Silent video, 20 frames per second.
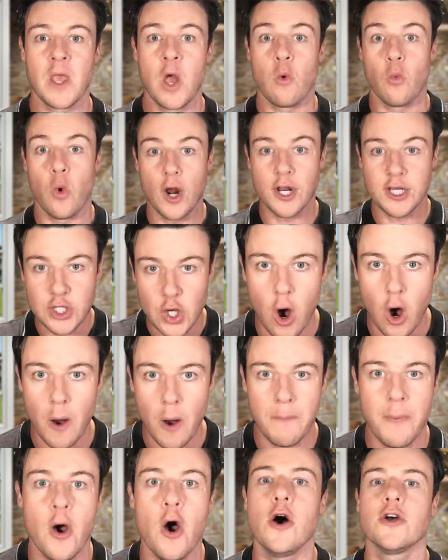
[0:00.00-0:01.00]
what are your
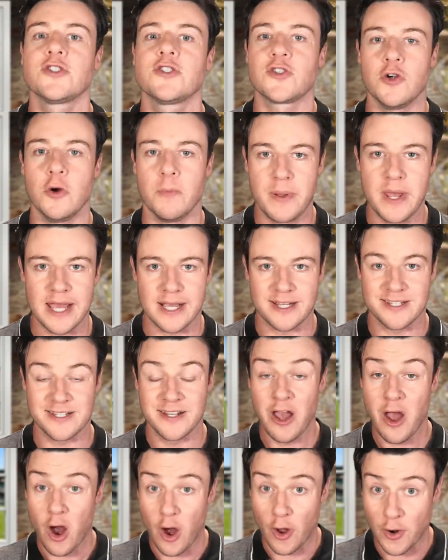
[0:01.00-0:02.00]
personal picks
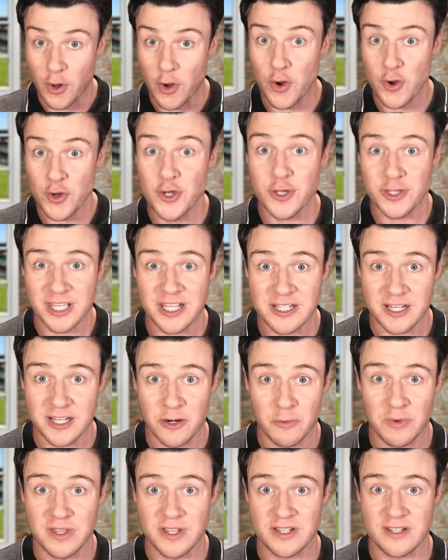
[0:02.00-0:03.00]
on who you think is going to
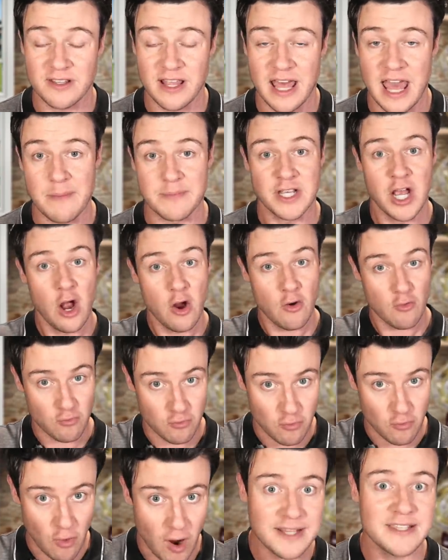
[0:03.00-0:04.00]
win the slams?
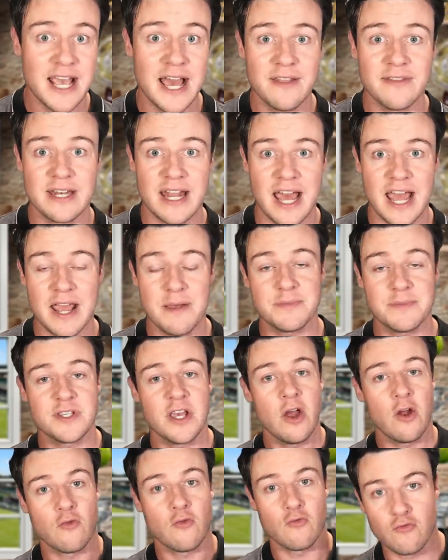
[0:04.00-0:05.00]
Write down the names,
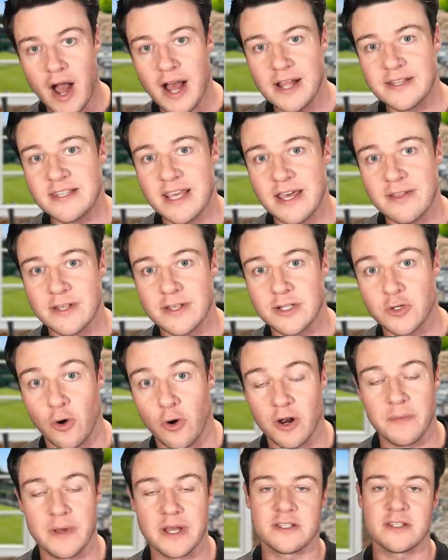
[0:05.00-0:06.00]
write down the
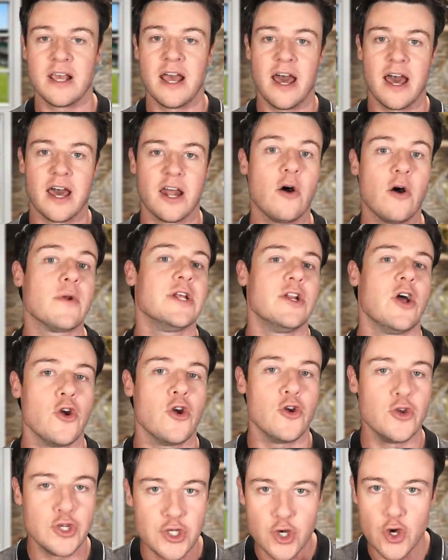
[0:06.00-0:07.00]
tournaments, and I want to know
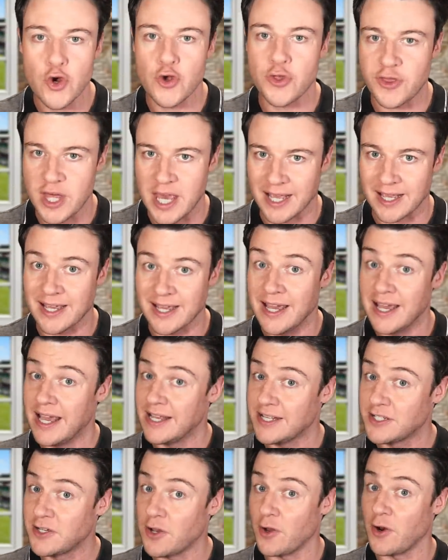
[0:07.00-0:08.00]
who you think
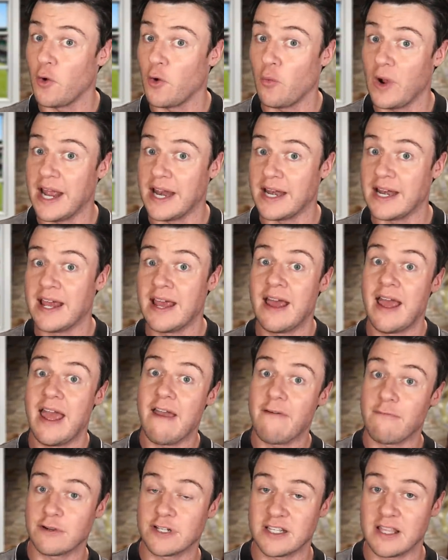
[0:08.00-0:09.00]
is going to win
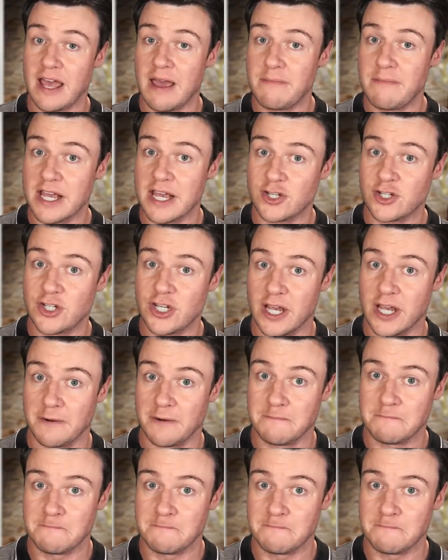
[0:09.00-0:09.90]
every slam next year.